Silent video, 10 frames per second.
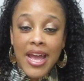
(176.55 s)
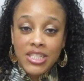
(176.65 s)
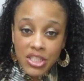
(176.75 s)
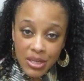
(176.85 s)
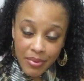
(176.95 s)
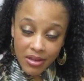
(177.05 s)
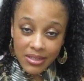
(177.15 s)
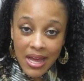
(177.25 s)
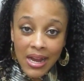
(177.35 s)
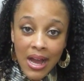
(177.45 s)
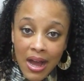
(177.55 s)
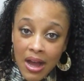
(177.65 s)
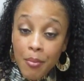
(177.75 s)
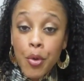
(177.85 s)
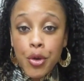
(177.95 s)
at
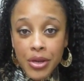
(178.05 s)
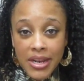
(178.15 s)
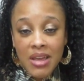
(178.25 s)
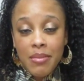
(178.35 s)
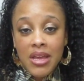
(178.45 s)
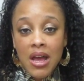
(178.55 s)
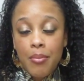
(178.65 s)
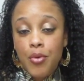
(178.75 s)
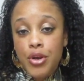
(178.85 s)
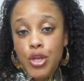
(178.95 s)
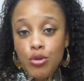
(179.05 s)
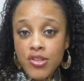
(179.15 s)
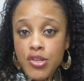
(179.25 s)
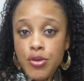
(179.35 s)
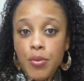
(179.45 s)
gmail.com or you can hit me up on
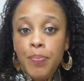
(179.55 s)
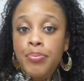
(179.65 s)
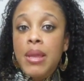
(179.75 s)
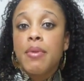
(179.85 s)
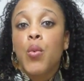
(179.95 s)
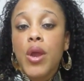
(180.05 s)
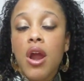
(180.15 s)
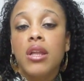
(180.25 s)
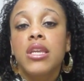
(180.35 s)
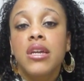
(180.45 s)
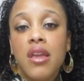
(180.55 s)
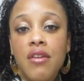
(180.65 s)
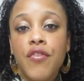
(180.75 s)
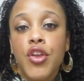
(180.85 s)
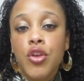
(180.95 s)
YouTube. But we are
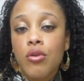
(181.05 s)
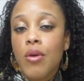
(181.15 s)
looking for you,